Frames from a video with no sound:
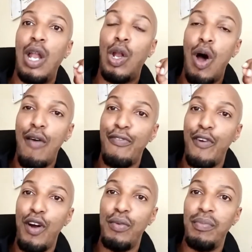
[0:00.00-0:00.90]
Law
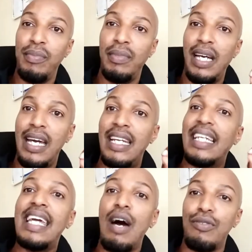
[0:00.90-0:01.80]
firm and
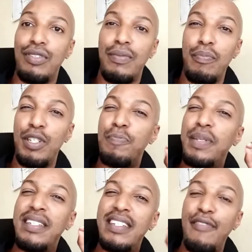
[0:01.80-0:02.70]
accounts,
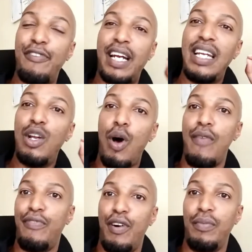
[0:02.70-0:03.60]
specifically law
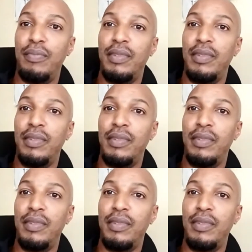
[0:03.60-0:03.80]
firm.